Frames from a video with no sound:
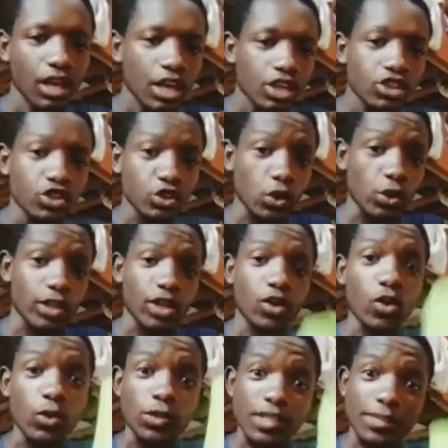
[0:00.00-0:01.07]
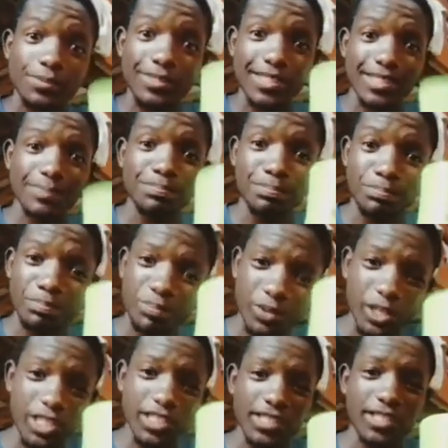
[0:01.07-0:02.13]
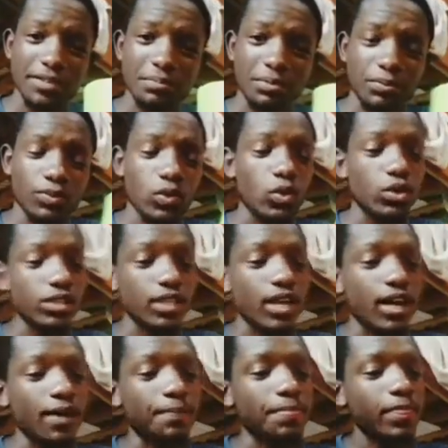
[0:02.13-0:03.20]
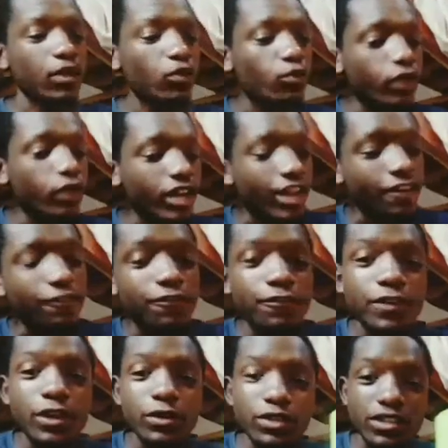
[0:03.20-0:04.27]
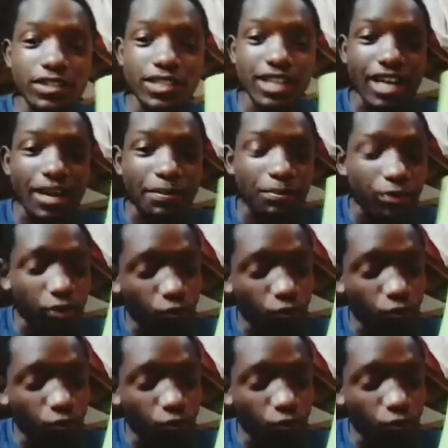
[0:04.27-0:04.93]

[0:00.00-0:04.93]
So the concept is pretty simple because when I fill this cup with